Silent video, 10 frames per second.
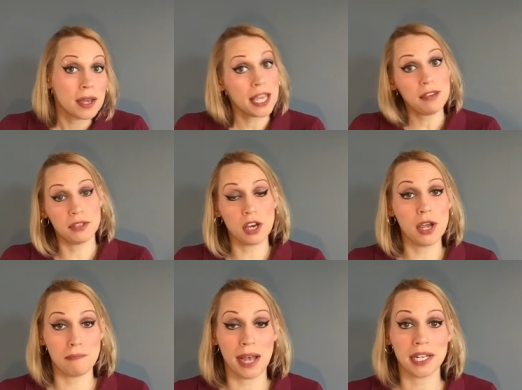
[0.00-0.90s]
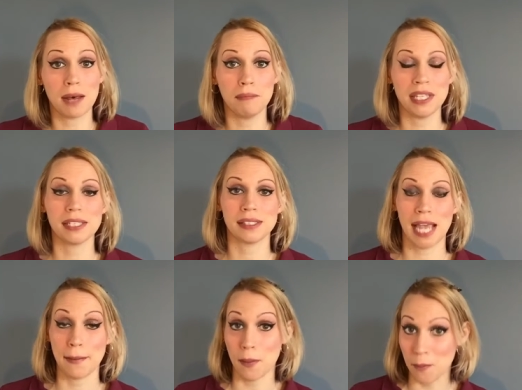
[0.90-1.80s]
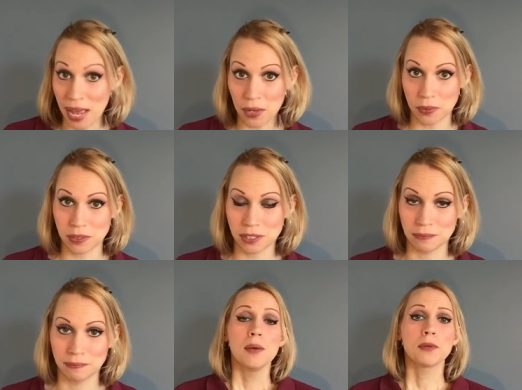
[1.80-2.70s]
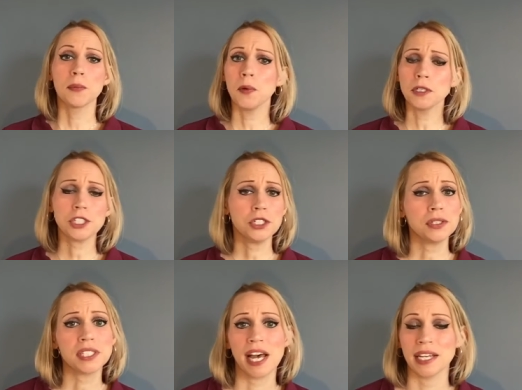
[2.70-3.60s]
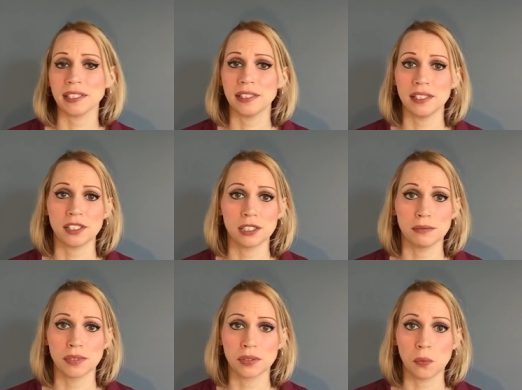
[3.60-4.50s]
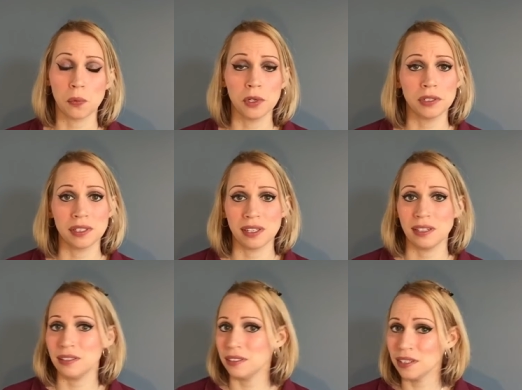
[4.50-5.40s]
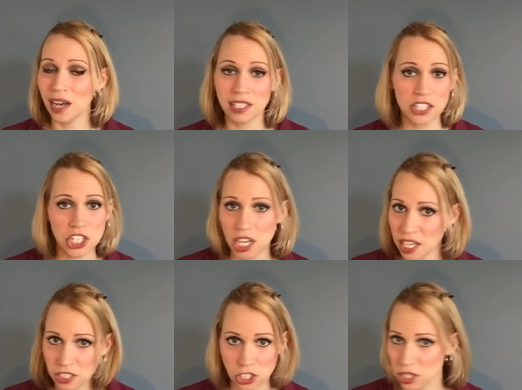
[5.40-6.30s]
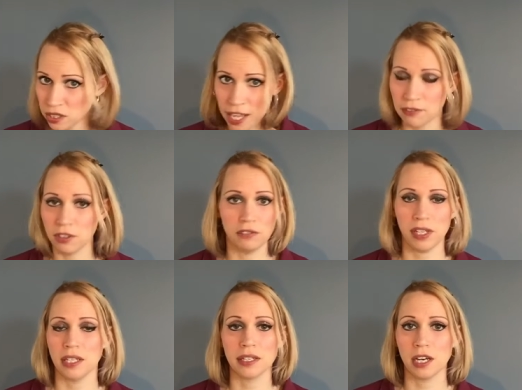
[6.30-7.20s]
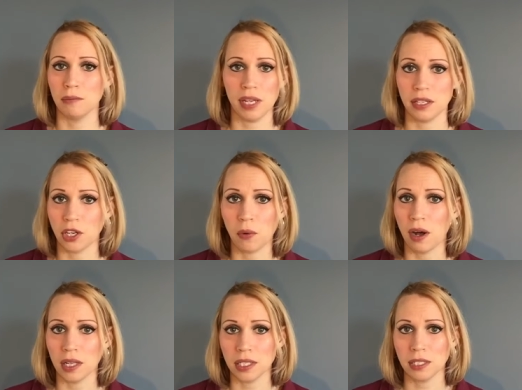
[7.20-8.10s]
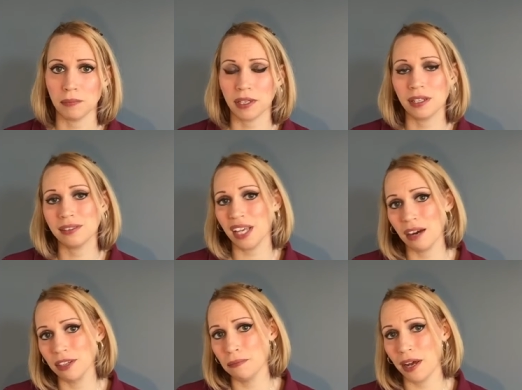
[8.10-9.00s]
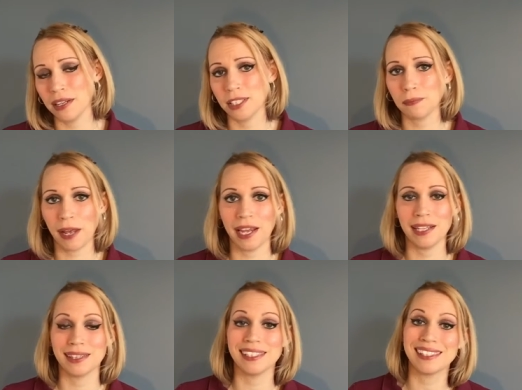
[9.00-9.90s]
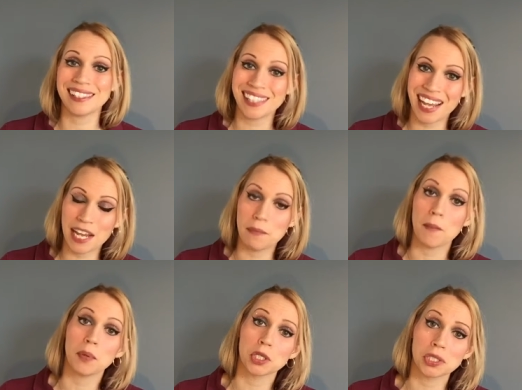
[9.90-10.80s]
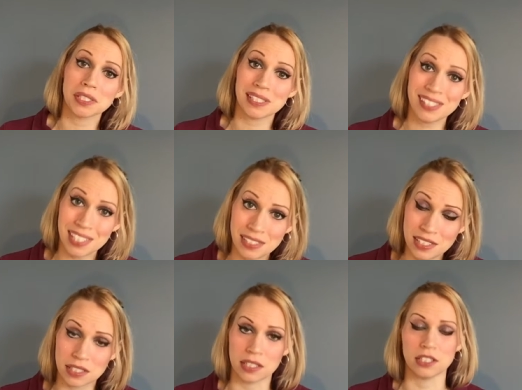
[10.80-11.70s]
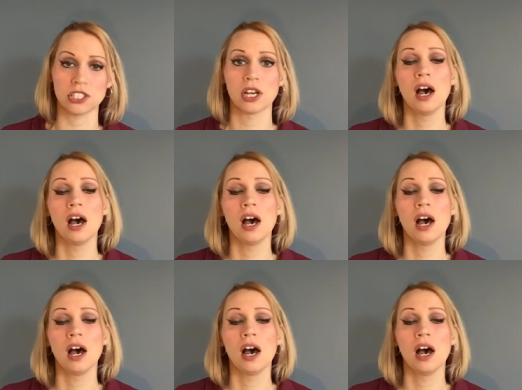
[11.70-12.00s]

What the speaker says: even though it might not be the same amount. Proportional tax systems would not change the level of income inequality because everybody's paying the same percentage